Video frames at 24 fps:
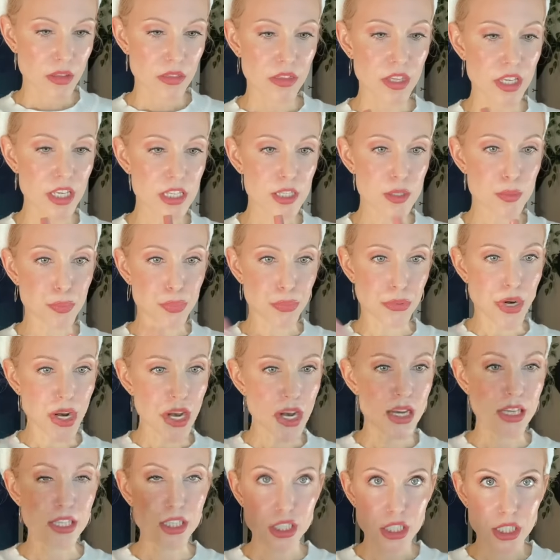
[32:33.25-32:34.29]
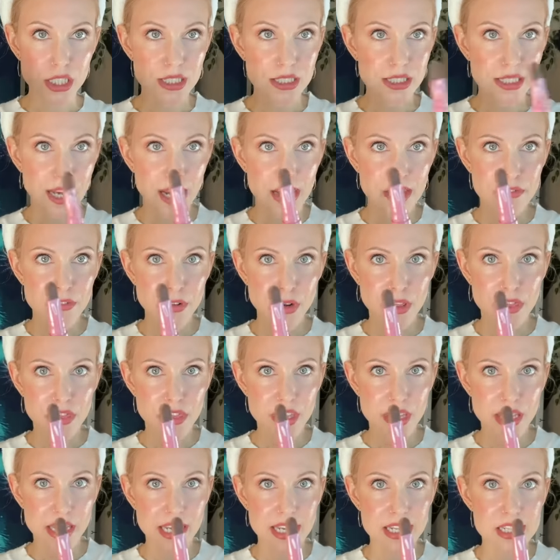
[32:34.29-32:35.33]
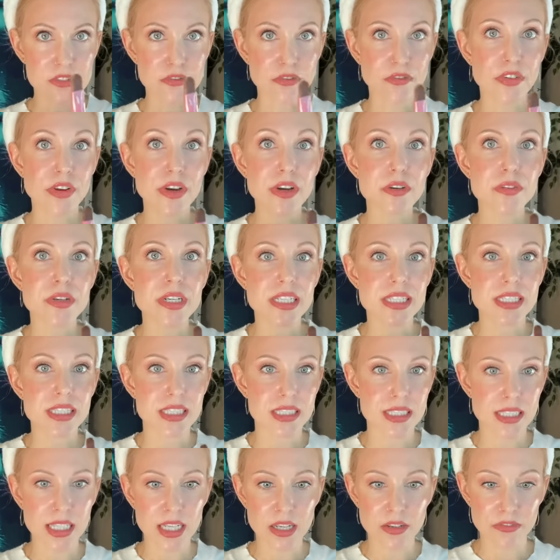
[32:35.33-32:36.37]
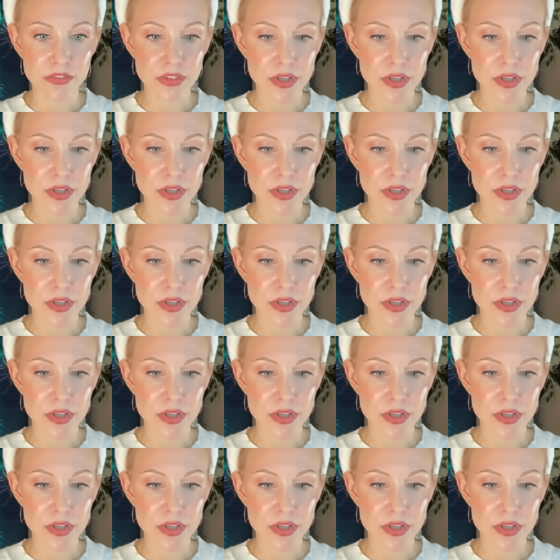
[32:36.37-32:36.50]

this brush is everything. It's very stiff.